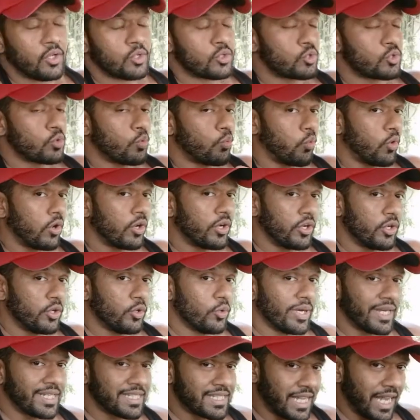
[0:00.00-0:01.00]
So what do
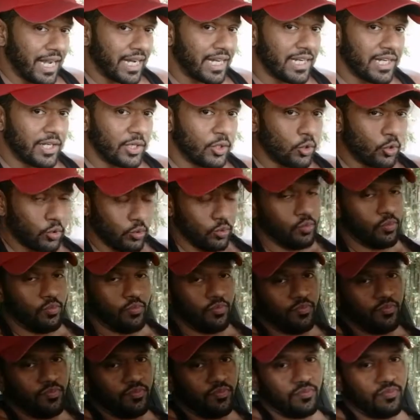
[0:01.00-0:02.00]
you exactly do?
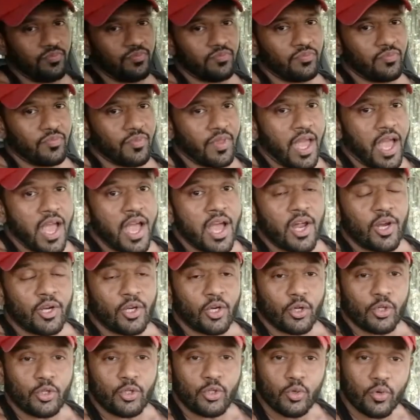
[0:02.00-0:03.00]

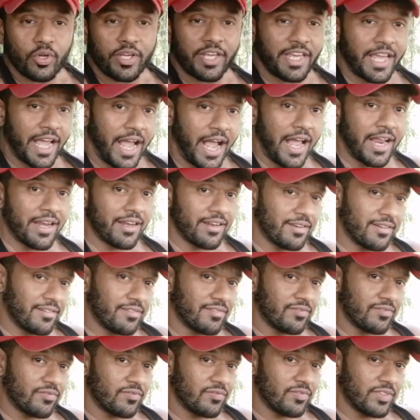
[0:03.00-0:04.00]
Now
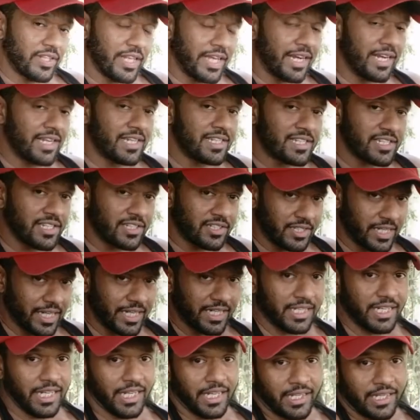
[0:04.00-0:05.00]
there is a
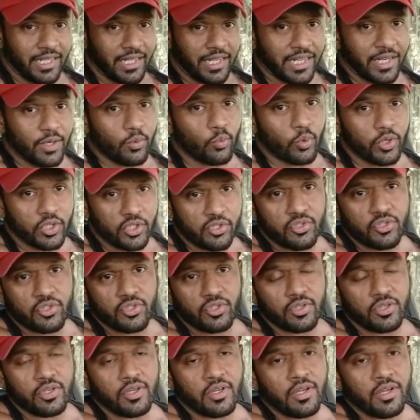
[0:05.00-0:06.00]
technique in
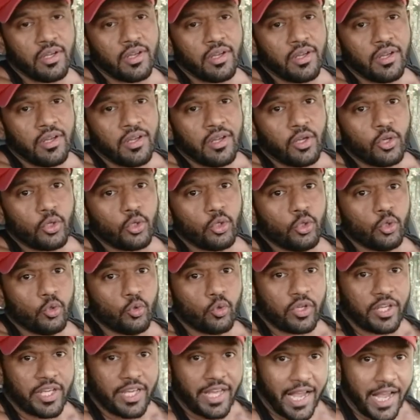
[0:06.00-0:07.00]
which
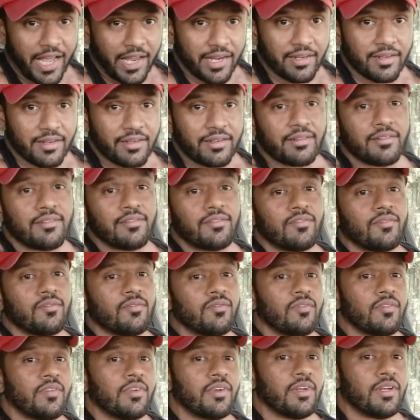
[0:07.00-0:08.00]
you can
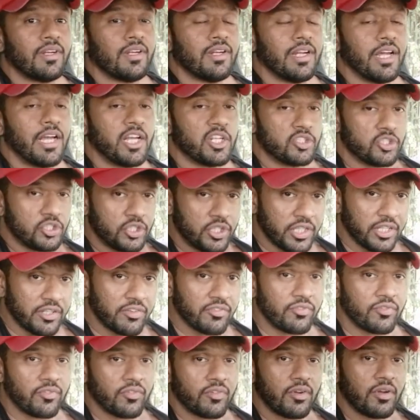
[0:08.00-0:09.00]

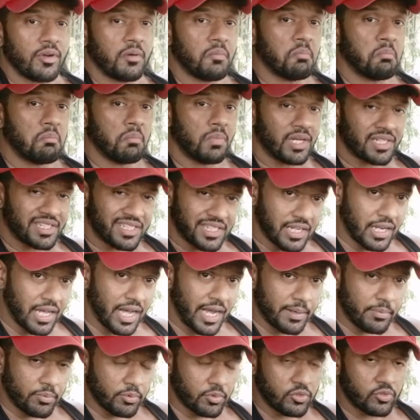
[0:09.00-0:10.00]
achieve muscle
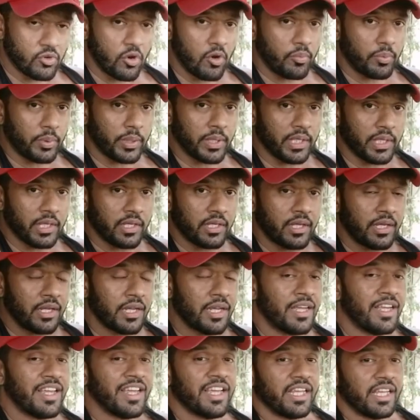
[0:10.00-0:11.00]
hypertrophy
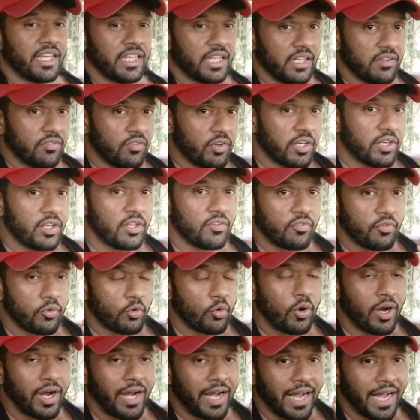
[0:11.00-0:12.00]
even if
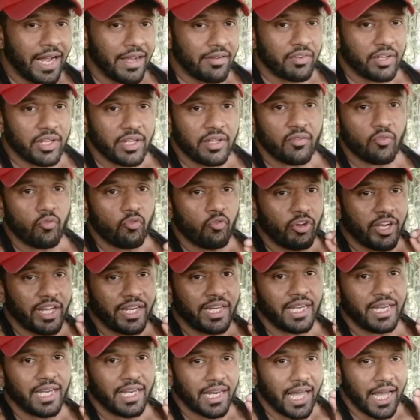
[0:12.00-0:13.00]
you are having
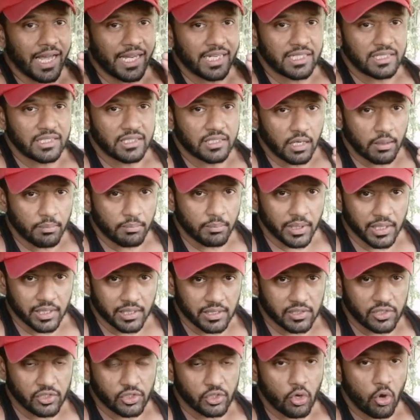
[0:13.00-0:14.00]
very light
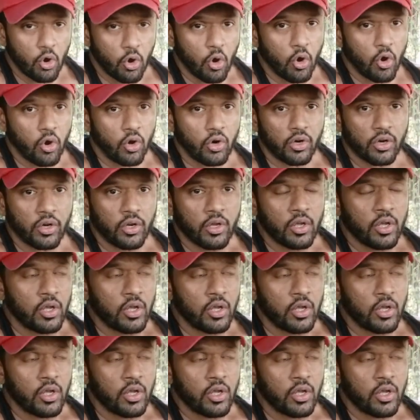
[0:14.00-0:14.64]
dumbbells, or